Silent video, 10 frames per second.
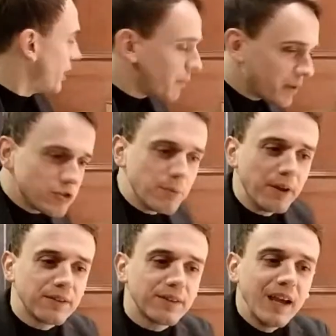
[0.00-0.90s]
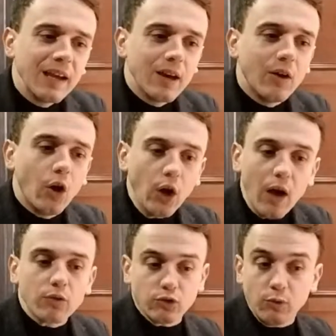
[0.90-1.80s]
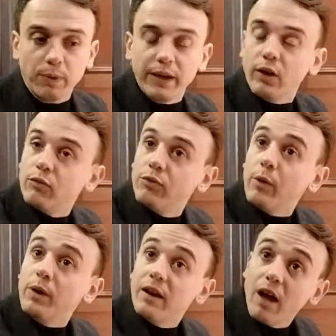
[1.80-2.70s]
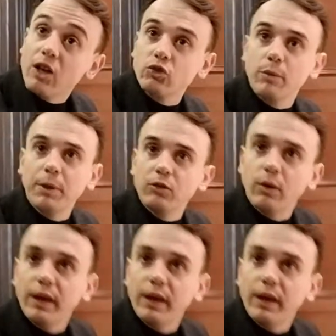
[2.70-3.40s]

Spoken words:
arrangement, allows to play a very large repertoire,